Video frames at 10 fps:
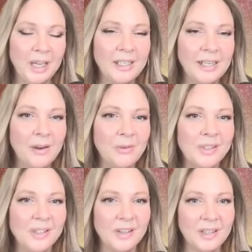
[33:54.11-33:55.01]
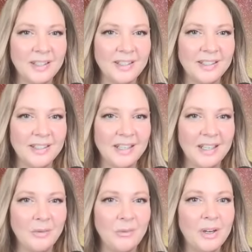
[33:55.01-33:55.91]
and now we're starting to
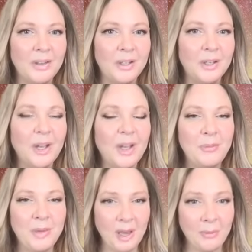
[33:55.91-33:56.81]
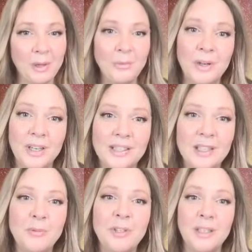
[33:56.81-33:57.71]
see where they're becoming more
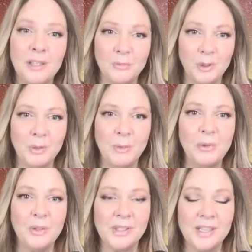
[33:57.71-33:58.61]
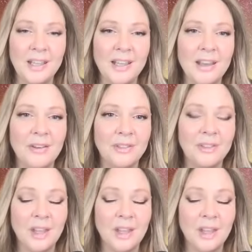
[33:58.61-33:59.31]
accepted, and more people are seeking out